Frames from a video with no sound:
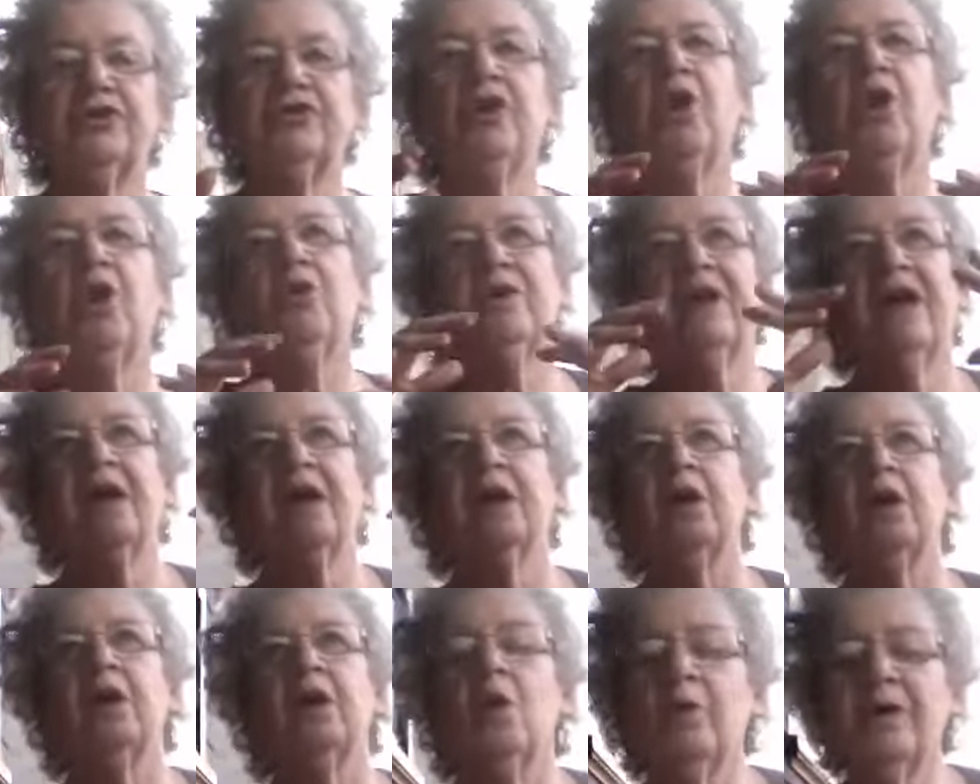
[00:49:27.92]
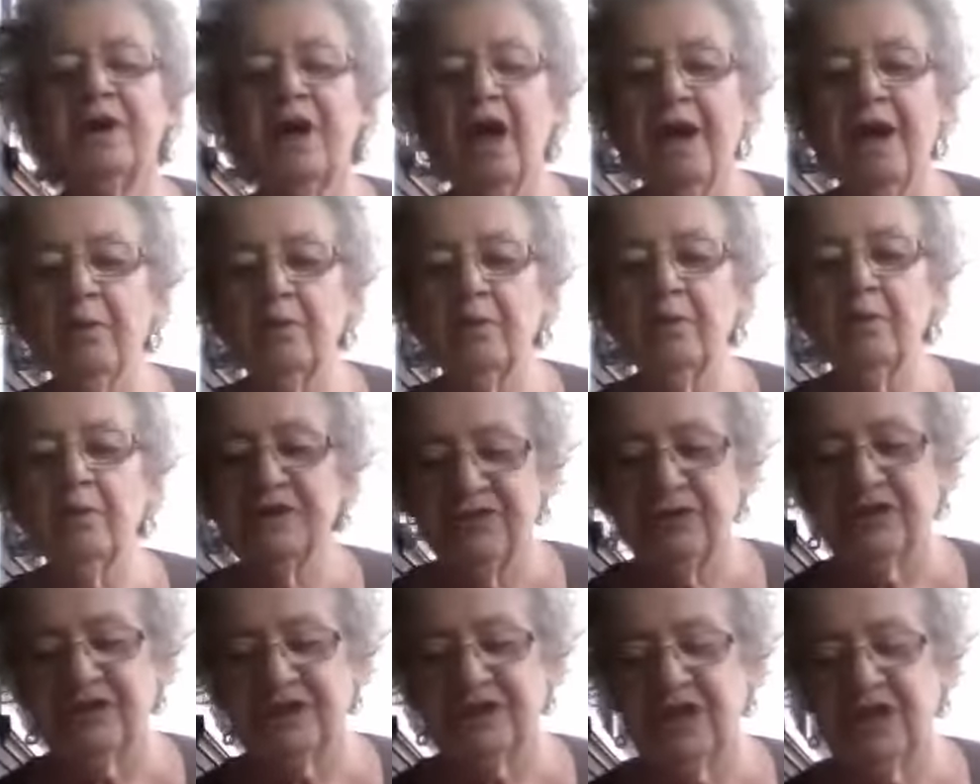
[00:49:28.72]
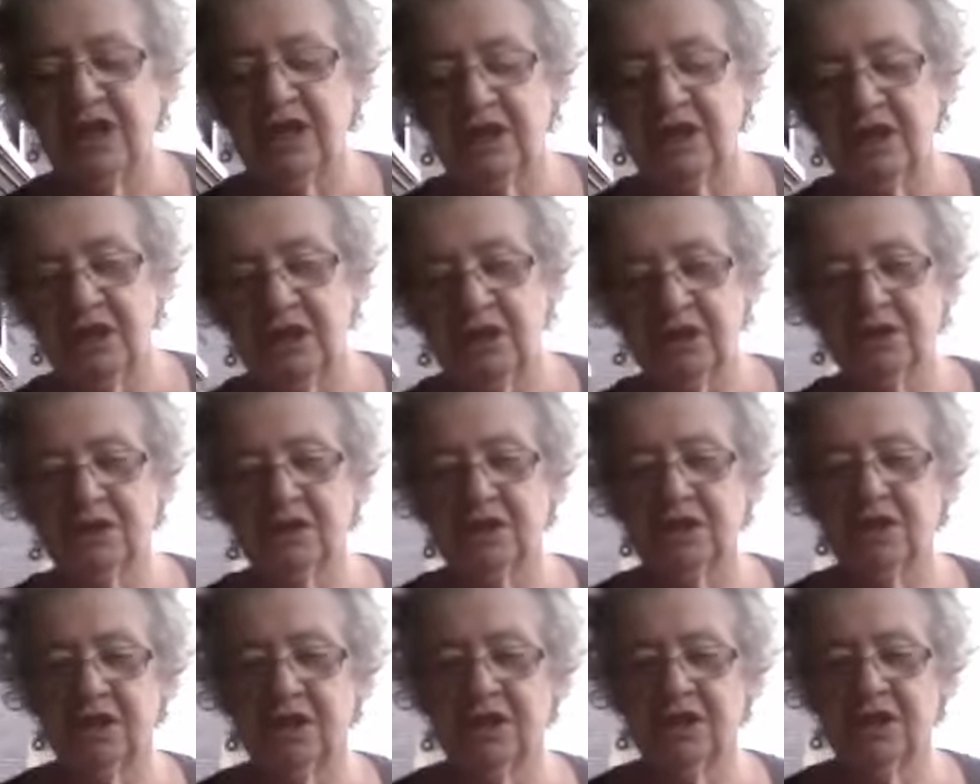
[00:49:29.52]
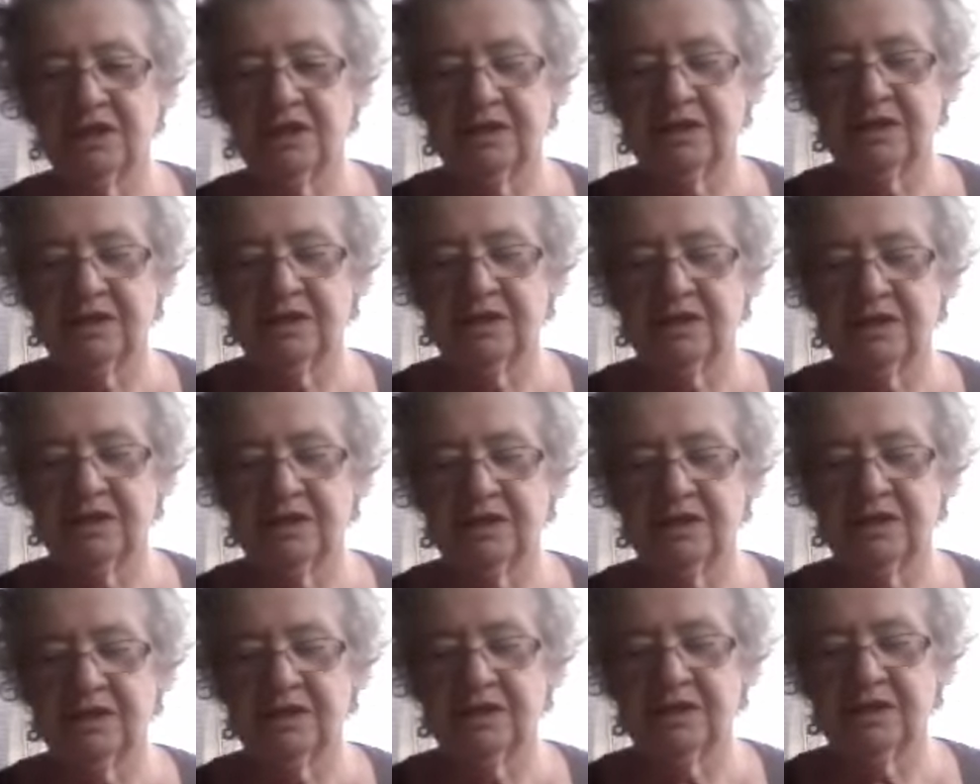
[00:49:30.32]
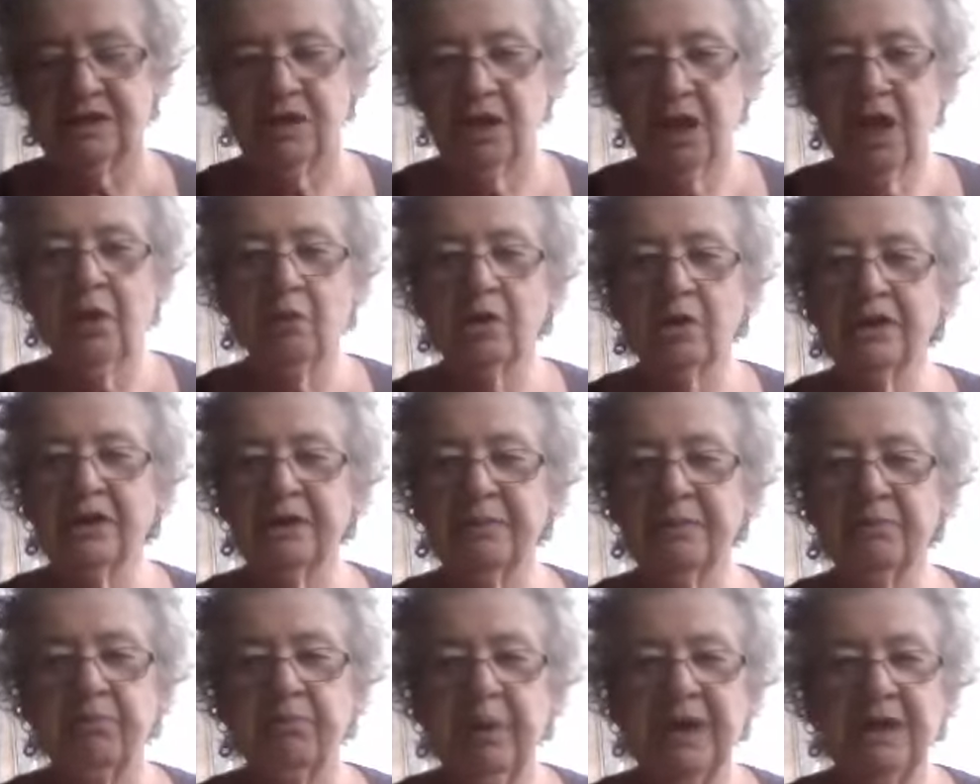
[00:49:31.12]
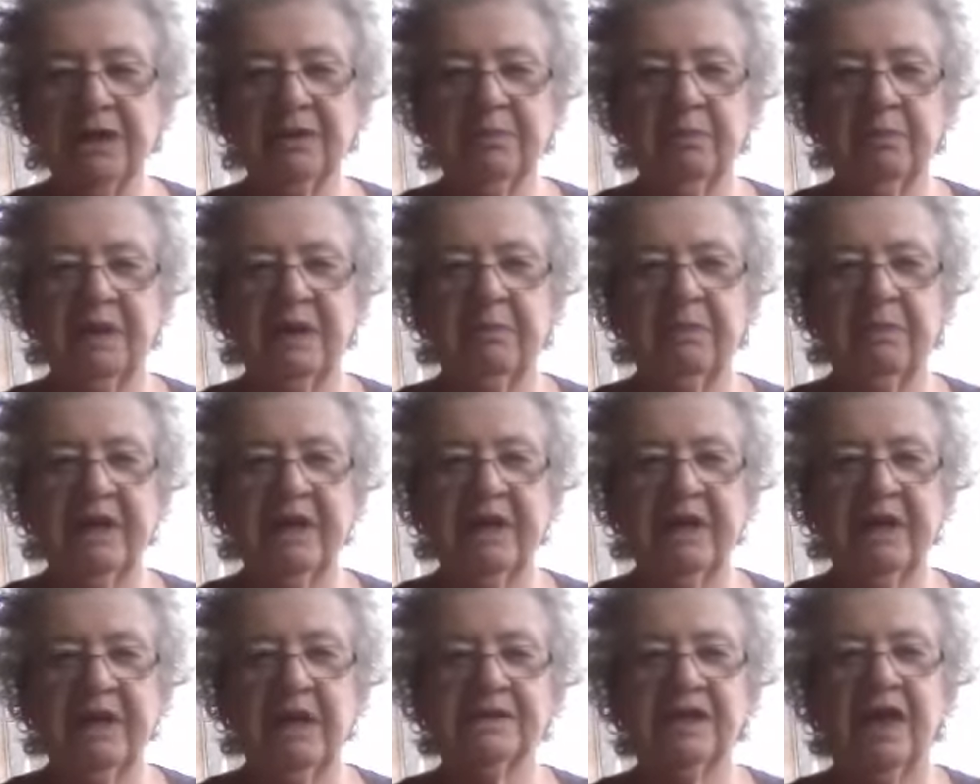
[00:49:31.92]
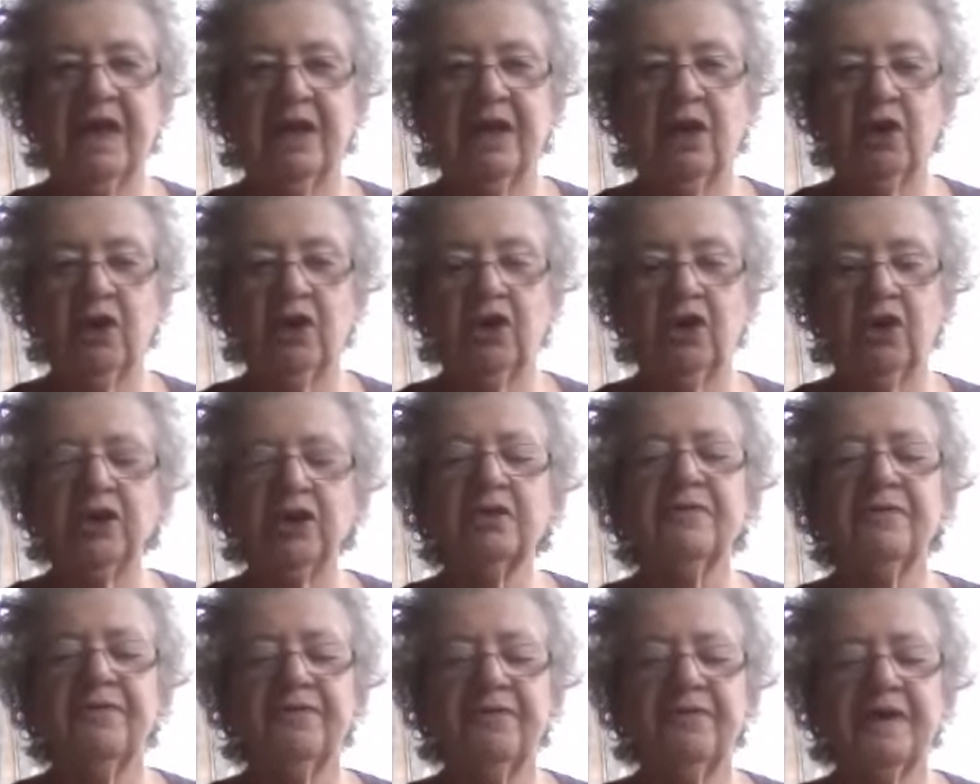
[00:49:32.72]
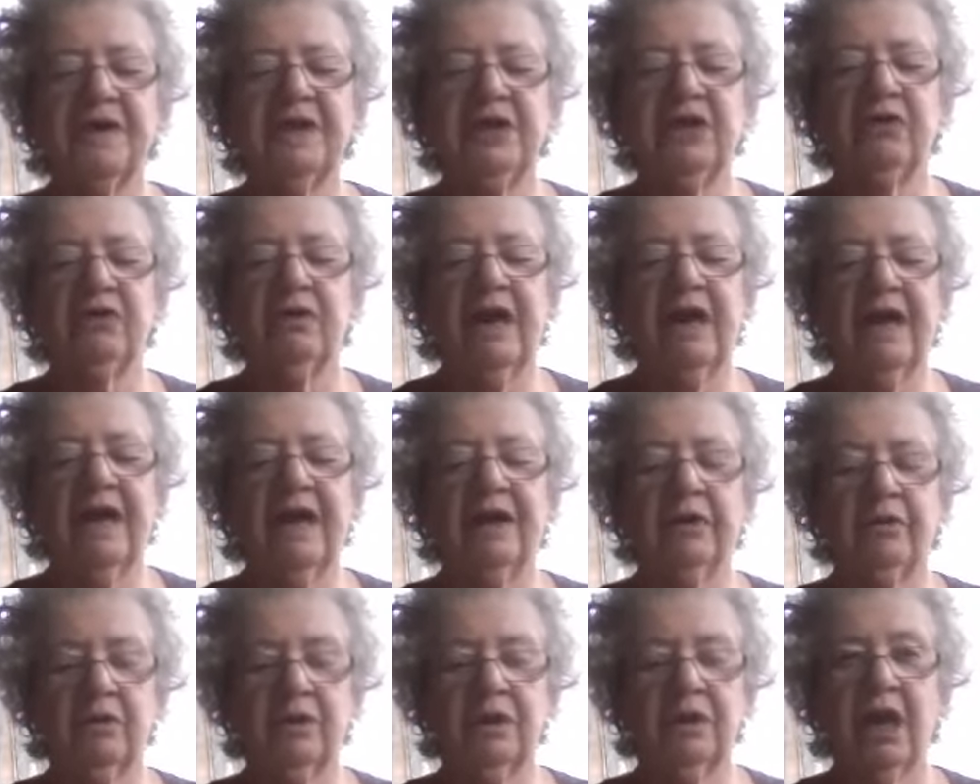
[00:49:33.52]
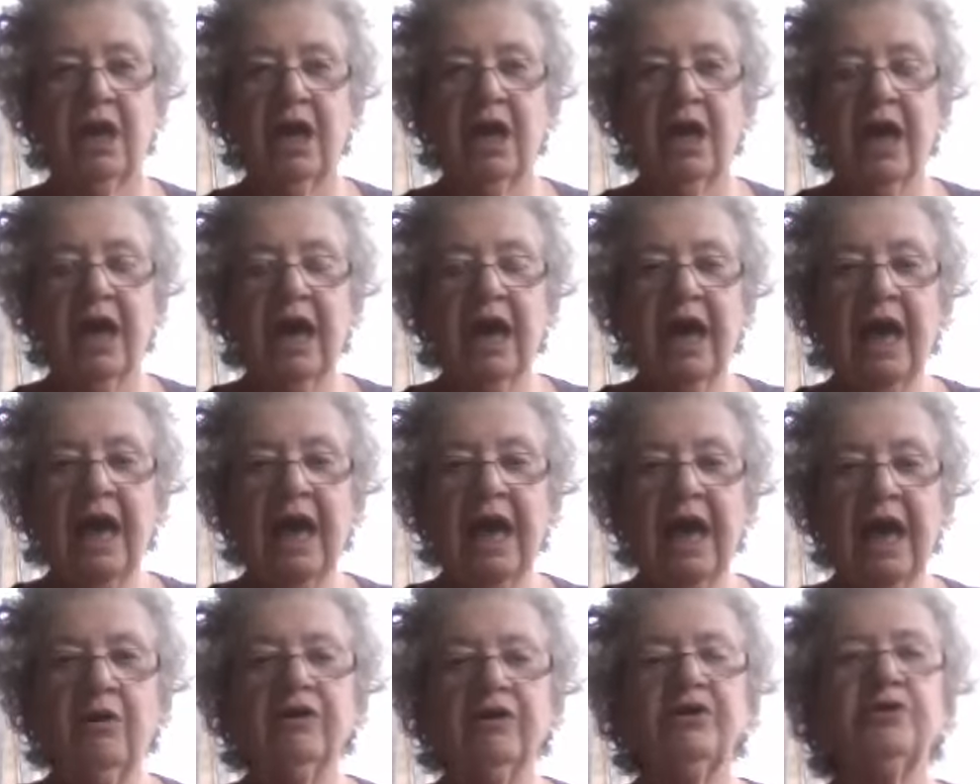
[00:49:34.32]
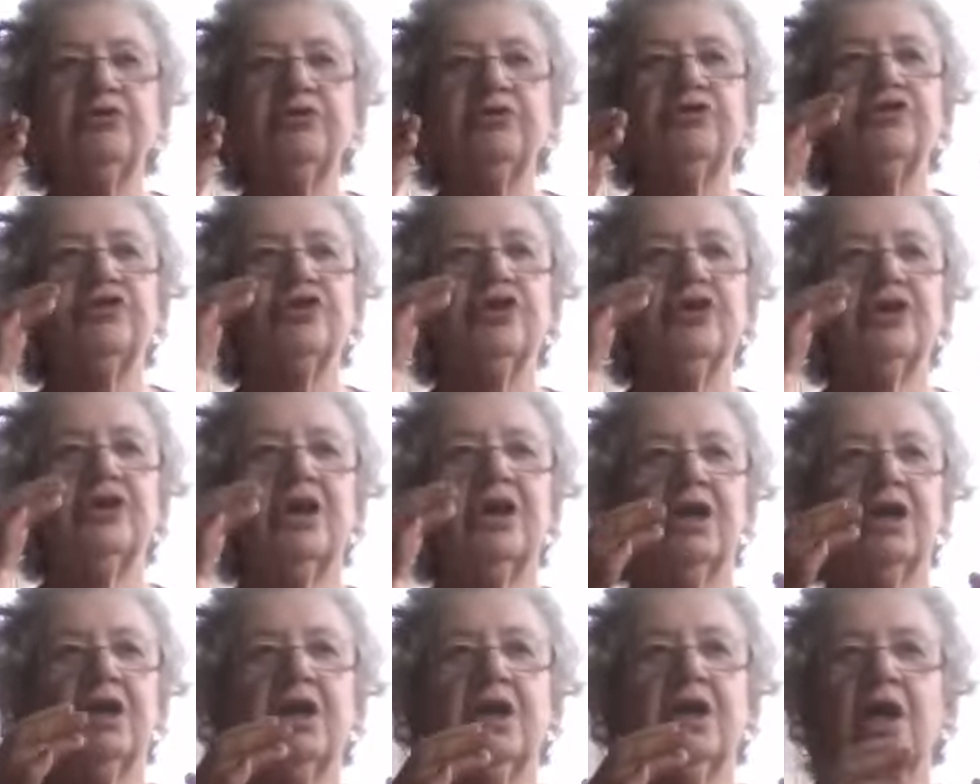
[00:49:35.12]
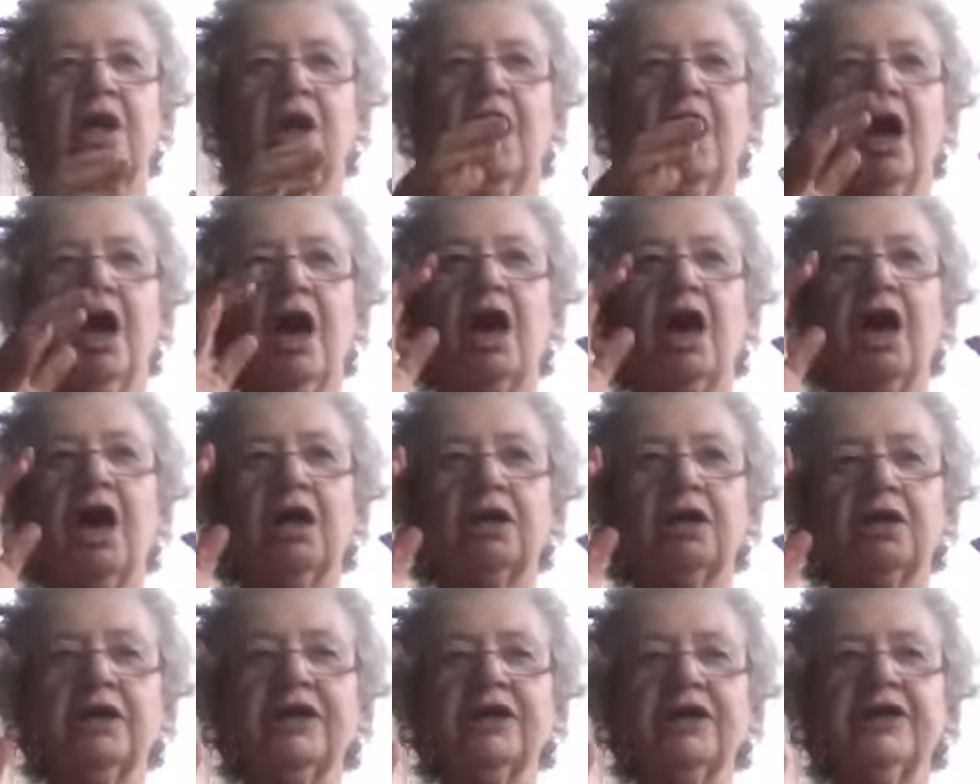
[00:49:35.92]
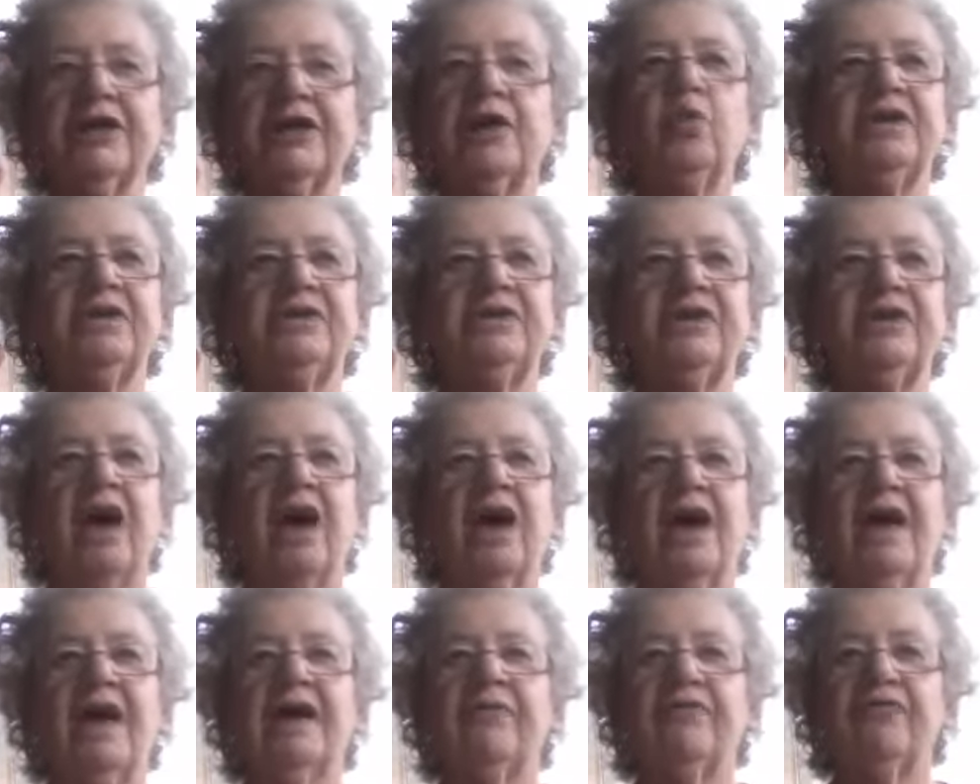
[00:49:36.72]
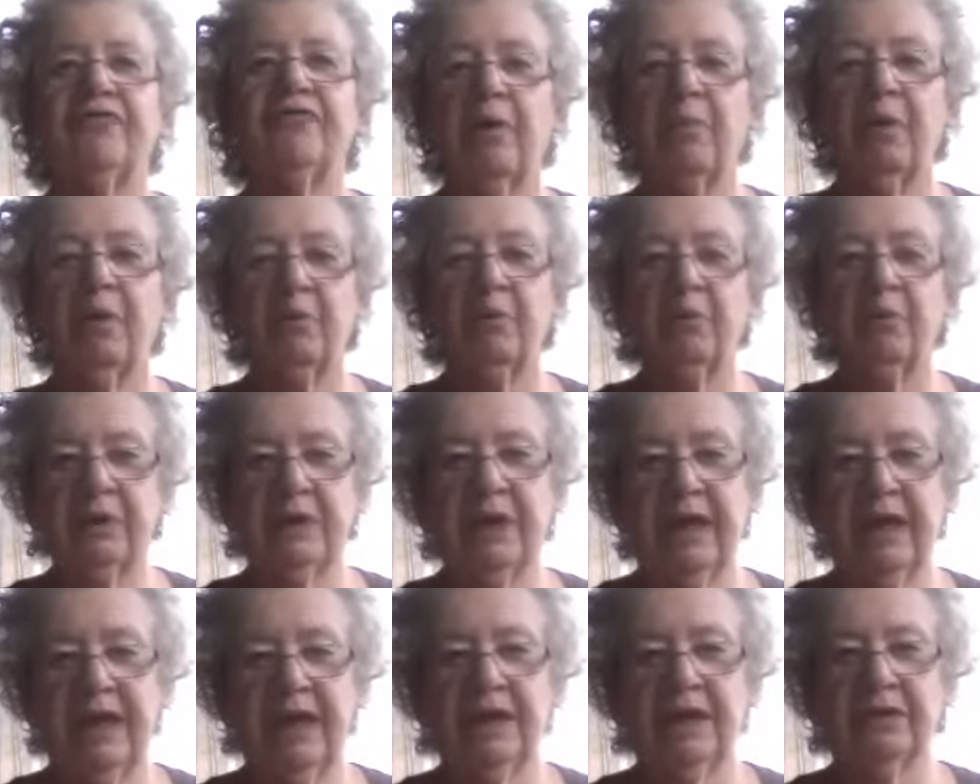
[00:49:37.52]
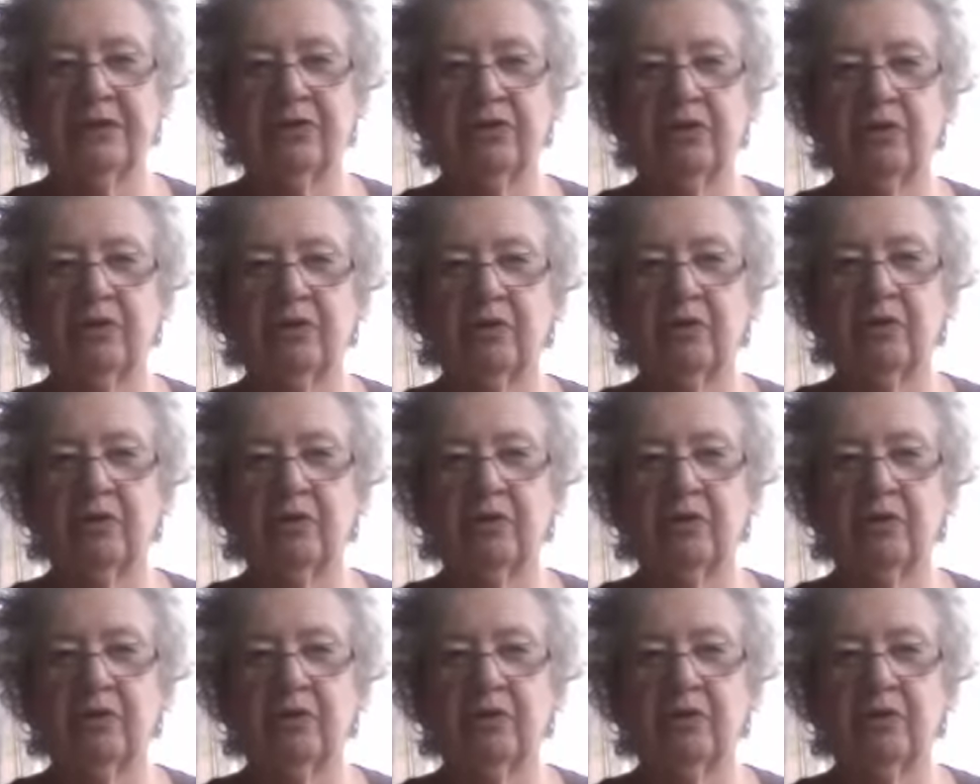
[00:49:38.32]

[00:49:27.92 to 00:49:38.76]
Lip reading: okay, when I was first getting into this, it really bugged me because I couldn't figure out how you took a liquid dye from a plant